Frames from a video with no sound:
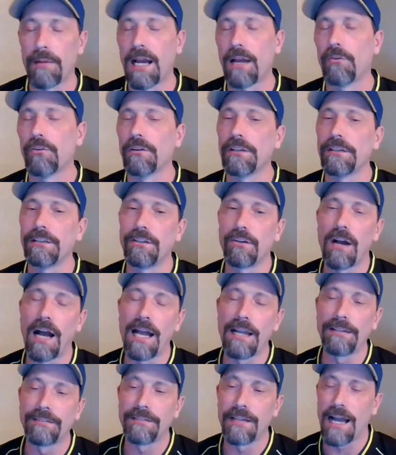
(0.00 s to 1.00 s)
really do.
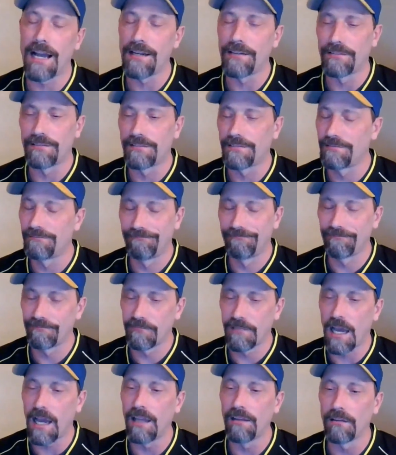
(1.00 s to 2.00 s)
I
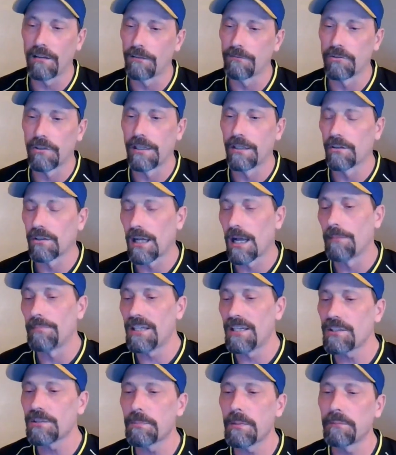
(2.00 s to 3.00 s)
love Randall Cobb.
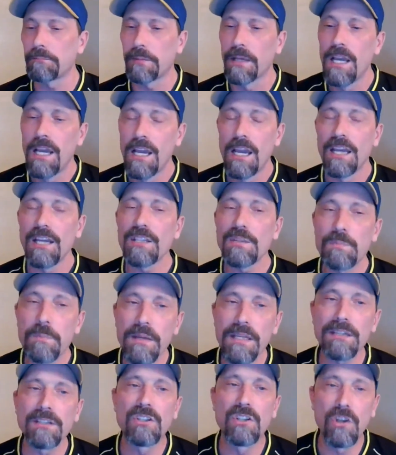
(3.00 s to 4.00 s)
He's
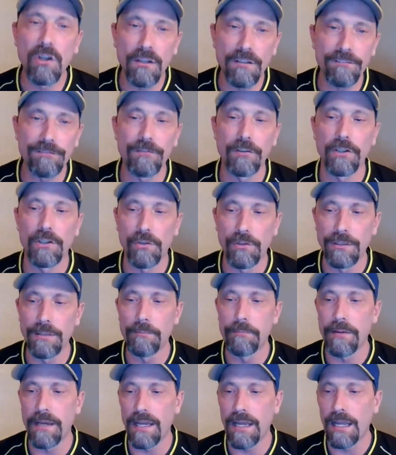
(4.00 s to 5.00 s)
been good for Green
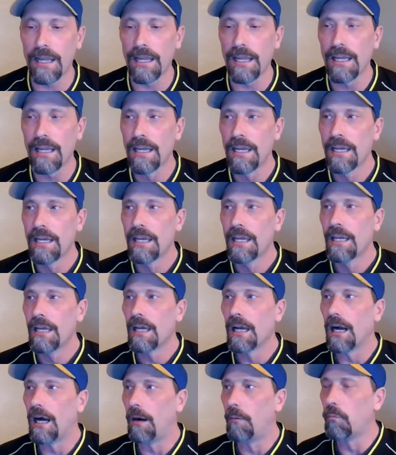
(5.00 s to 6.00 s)
Bay.
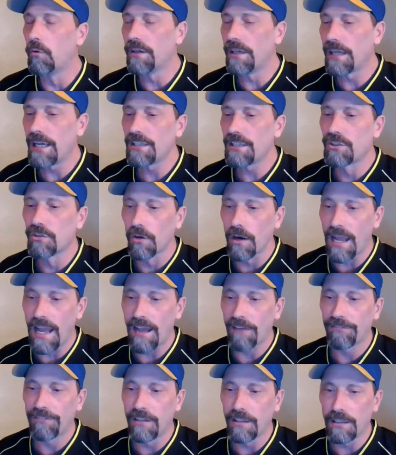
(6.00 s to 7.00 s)
When they
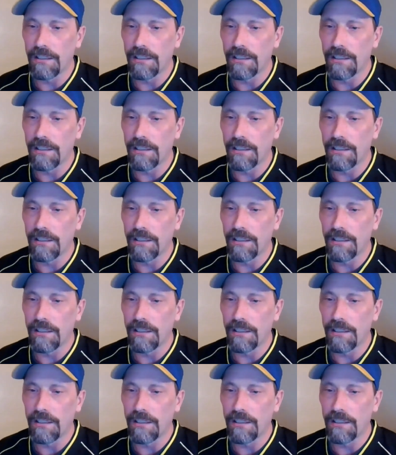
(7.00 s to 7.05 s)
drafted